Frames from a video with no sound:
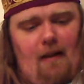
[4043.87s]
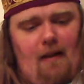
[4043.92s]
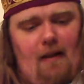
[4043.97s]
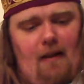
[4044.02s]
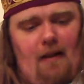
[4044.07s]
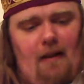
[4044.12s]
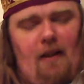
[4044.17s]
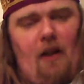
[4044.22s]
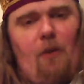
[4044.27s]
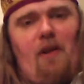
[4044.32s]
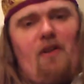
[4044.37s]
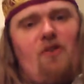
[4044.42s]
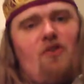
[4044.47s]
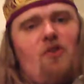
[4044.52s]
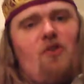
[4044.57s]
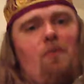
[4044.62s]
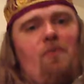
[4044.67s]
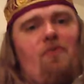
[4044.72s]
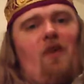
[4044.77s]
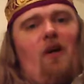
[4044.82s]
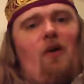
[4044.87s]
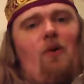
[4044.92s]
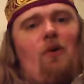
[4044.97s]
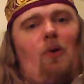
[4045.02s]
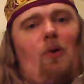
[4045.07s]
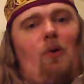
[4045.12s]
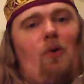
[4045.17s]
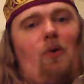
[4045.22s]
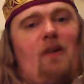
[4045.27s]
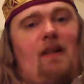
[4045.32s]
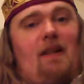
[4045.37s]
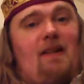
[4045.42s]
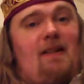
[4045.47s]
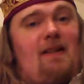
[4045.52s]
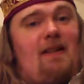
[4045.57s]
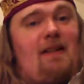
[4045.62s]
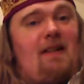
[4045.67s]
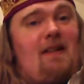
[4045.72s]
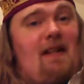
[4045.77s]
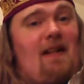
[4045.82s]
know in some folklore
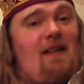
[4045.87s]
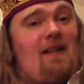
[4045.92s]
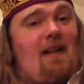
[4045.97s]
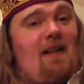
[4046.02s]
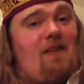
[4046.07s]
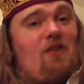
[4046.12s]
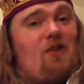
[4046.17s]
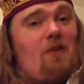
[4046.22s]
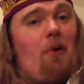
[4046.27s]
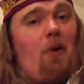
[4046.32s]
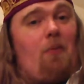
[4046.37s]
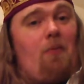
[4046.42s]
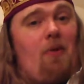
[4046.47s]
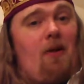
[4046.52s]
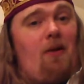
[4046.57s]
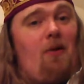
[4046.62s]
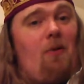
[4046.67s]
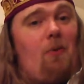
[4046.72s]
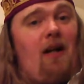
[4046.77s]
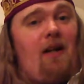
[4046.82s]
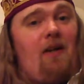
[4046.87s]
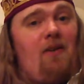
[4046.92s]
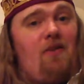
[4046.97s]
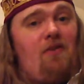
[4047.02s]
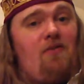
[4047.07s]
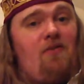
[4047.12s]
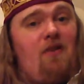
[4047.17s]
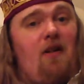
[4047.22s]
that's a popular way of